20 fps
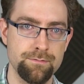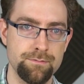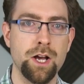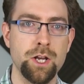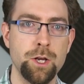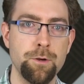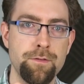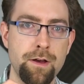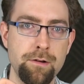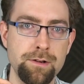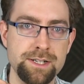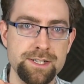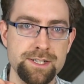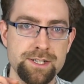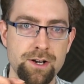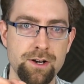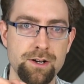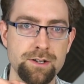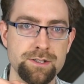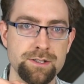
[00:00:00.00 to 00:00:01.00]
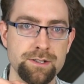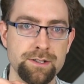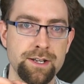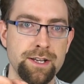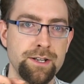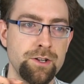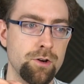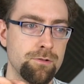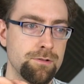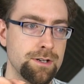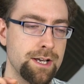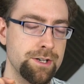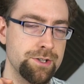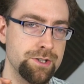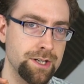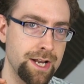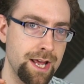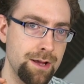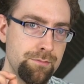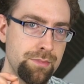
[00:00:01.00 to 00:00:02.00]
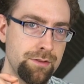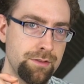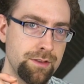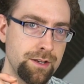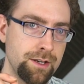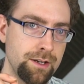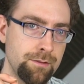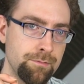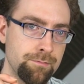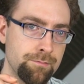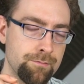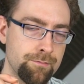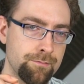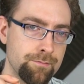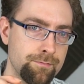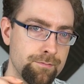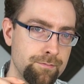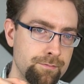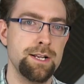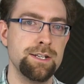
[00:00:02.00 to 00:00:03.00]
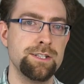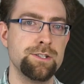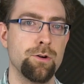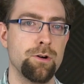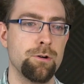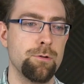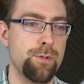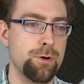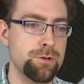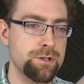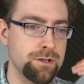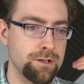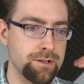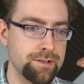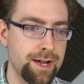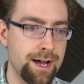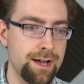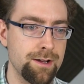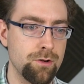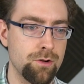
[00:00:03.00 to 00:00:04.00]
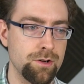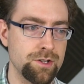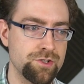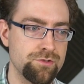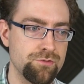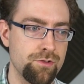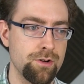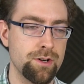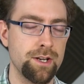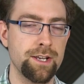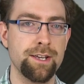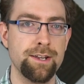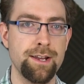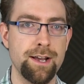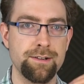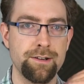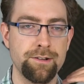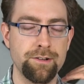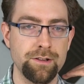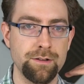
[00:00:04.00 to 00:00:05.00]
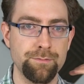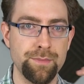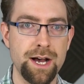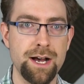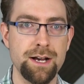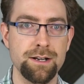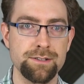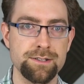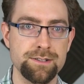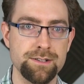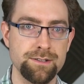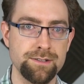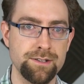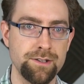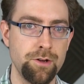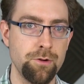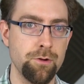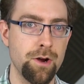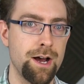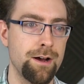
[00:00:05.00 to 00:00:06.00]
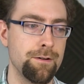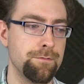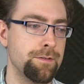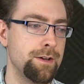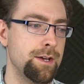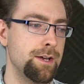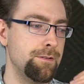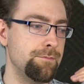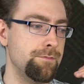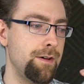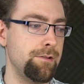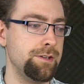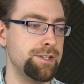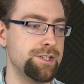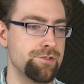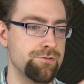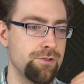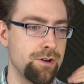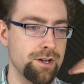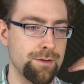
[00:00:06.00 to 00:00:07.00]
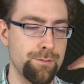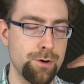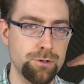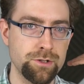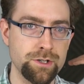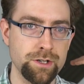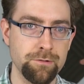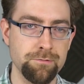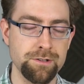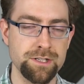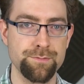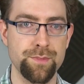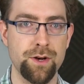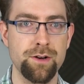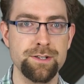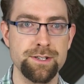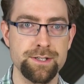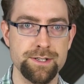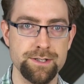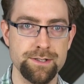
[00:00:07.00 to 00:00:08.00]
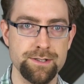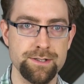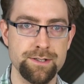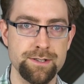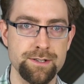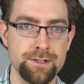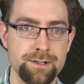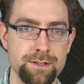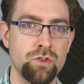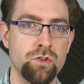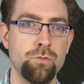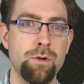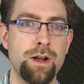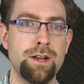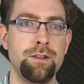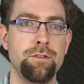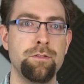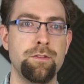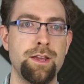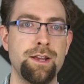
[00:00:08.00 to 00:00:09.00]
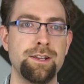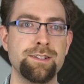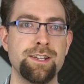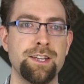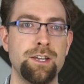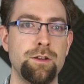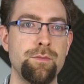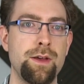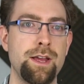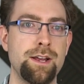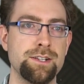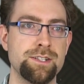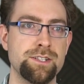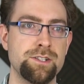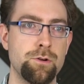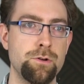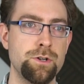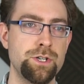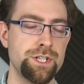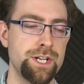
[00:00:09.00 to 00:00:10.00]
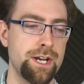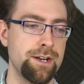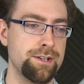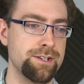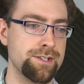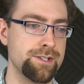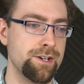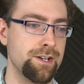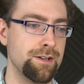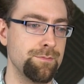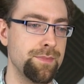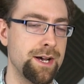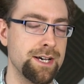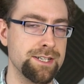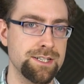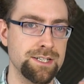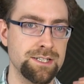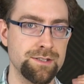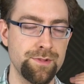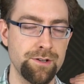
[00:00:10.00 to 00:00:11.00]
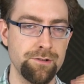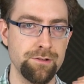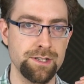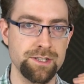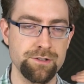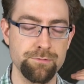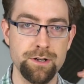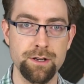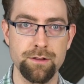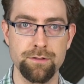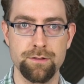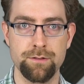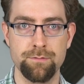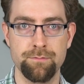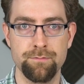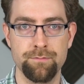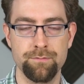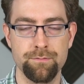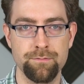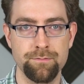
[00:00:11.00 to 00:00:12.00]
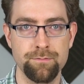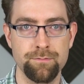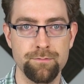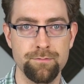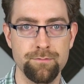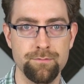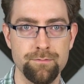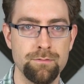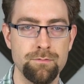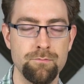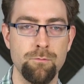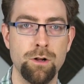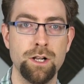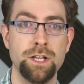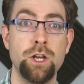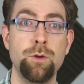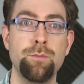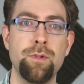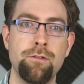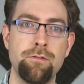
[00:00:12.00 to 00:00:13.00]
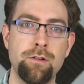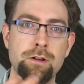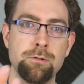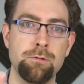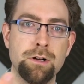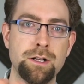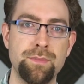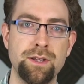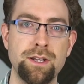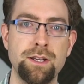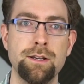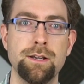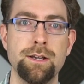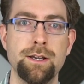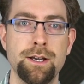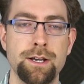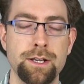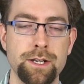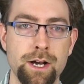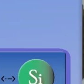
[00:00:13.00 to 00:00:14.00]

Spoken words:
Are you very certain in your relational empathy? Is your emotional dialogue strongly connected to the past? Do you have very strong emotional responses to any things that you may associate a certain past experience with? Well, you may very well be an